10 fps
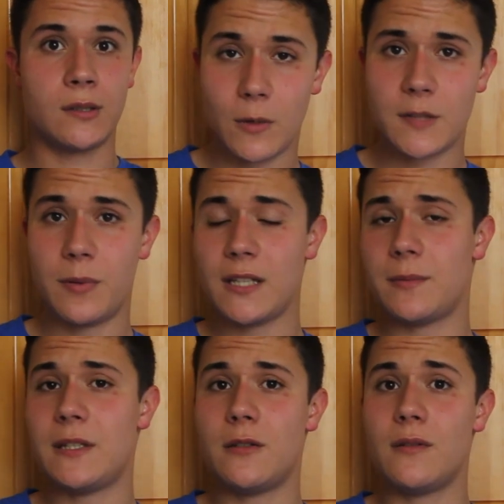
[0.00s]
Which brings
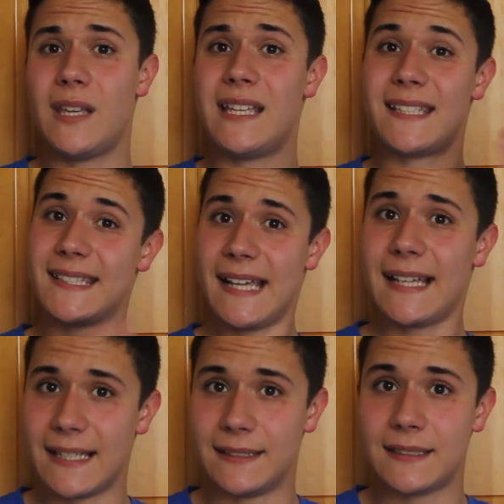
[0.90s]
me to the
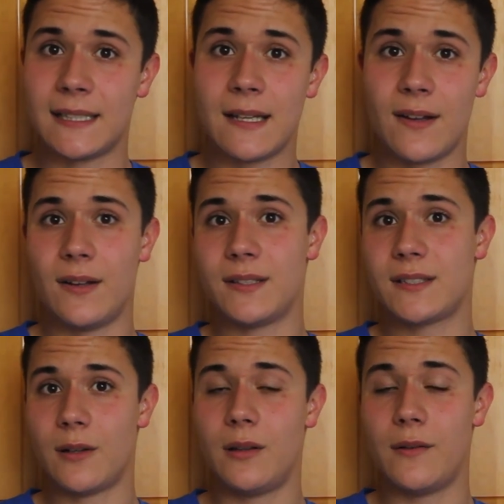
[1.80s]
second
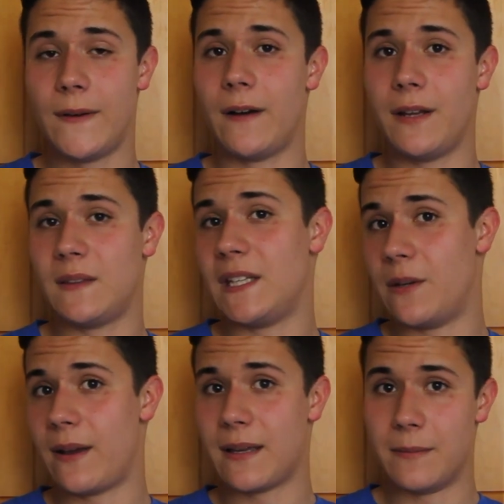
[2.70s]
solo variant that you
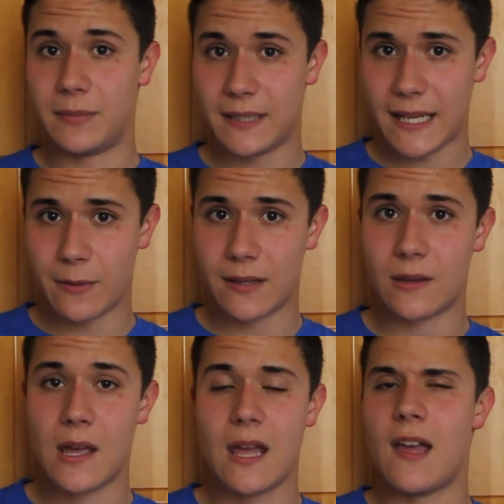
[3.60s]
can play with,
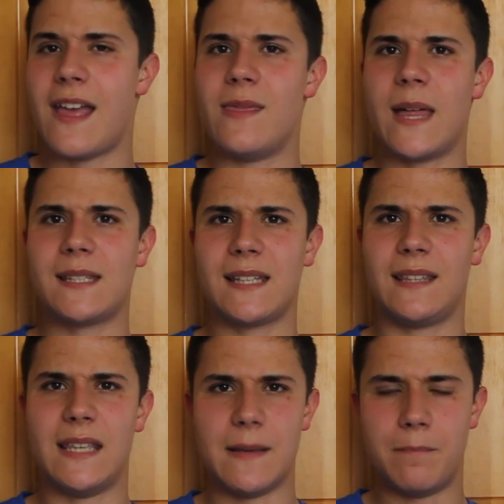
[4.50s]
and that's like
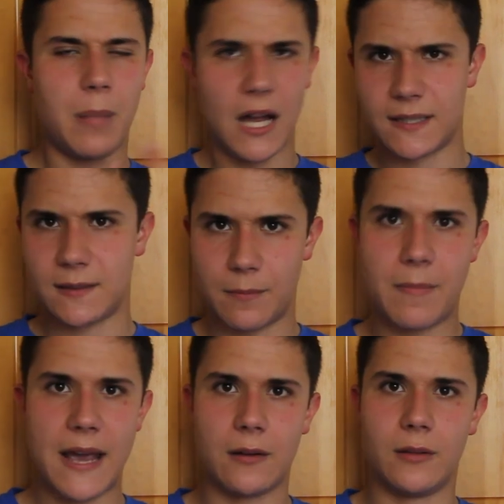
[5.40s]
the boss
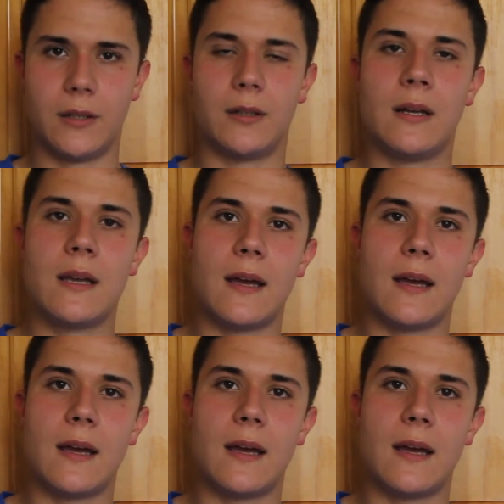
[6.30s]
battler